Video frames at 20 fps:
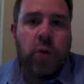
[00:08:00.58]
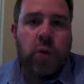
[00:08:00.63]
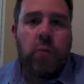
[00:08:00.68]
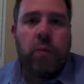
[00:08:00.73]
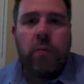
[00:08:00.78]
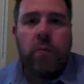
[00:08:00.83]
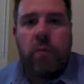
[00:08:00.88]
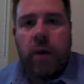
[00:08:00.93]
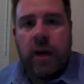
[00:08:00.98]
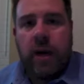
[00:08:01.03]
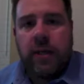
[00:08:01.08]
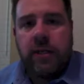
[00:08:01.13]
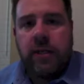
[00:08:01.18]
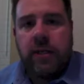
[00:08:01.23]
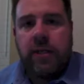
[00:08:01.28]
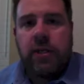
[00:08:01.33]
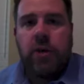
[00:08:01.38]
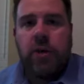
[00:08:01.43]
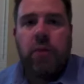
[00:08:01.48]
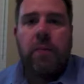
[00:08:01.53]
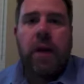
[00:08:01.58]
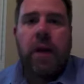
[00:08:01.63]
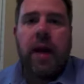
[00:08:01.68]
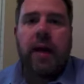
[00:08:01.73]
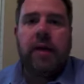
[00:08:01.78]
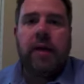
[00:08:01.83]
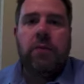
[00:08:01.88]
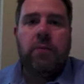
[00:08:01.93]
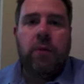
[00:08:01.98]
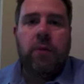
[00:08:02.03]
rewind it, go
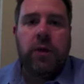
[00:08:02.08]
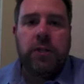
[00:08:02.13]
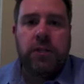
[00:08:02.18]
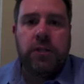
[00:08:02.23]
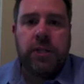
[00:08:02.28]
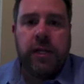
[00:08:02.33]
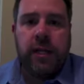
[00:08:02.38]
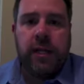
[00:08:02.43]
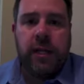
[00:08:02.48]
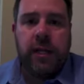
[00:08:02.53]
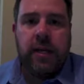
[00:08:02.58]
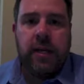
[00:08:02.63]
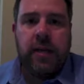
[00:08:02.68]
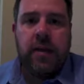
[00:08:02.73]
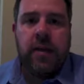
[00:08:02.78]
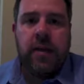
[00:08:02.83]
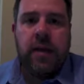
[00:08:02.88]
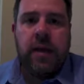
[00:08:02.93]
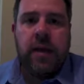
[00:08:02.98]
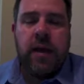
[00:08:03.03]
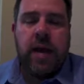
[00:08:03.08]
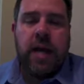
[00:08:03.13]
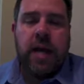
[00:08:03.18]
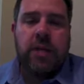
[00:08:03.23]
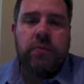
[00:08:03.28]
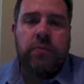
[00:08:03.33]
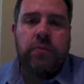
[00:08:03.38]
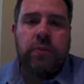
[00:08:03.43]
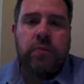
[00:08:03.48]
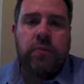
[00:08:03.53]
back and watch it again
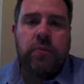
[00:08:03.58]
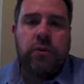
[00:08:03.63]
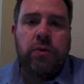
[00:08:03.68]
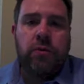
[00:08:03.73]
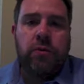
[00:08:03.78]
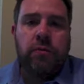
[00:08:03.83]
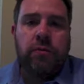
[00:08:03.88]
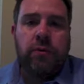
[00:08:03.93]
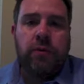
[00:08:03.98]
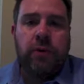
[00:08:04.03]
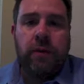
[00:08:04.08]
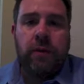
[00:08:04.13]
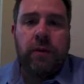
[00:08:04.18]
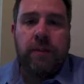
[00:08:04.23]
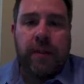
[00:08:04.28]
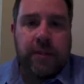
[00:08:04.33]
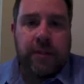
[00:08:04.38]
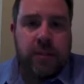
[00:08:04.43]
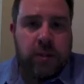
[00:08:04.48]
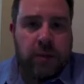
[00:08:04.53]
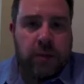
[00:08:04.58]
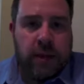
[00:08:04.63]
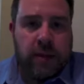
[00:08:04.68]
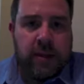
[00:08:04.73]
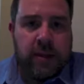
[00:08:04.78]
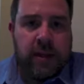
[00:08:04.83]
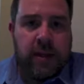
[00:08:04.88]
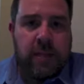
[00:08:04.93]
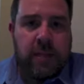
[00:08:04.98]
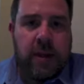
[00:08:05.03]
as we move through it. That's the great
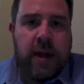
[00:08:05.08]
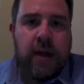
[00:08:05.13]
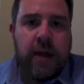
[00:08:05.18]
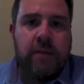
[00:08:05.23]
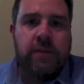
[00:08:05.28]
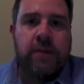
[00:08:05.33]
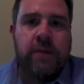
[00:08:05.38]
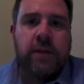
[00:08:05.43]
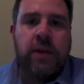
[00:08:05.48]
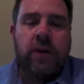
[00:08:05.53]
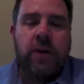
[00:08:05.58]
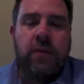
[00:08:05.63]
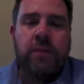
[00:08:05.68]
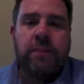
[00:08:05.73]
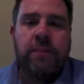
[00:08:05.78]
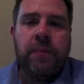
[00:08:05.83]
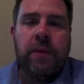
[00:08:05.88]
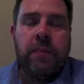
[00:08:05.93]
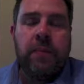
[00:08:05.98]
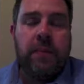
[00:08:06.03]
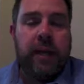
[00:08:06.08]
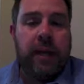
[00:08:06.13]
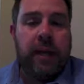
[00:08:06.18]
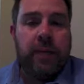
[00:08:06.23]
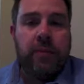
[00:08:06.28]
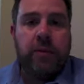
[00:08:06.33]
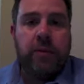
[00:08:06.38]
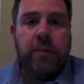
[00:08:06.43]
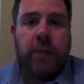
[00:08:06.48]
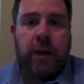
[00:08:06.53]
thing about video, being
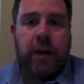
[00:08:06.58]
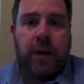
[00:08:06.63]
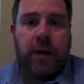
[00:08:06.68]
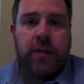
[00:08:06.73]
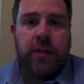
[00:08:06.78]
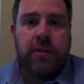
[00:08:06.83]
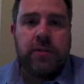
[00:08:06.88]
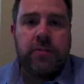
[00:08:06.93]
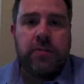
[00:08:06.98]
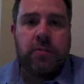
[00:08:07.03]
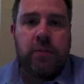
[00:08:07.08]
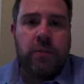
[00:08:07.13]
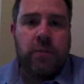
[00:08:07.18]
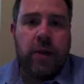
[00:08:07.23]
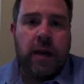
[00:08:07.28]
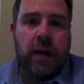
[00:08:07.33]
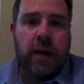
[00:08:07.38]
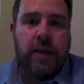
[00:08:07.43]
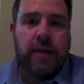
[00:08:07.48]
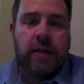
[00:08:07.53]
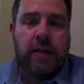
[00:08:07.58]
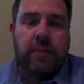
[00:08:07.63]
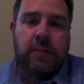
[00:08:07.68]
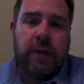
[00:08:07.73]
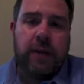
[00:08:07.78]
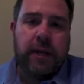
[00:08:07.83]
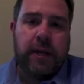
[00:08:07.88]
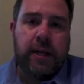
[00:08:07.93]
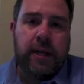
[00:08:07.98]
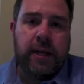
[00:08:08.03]
able to pause, rewind, and
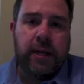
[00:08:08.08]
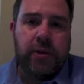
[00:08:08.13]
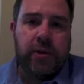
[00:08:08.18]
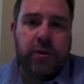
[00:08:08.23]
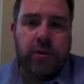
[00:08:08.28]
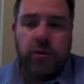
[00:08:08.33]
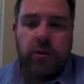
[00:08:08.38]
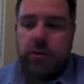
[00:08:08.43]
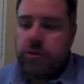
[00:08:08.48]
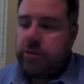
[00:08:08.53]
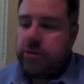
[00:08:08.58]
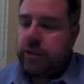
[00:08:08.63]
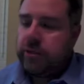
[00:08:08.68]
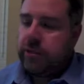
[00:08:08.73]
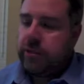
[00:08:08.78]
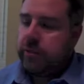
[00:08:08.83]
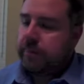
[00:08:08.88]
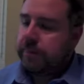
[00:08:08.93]
play again your instructor.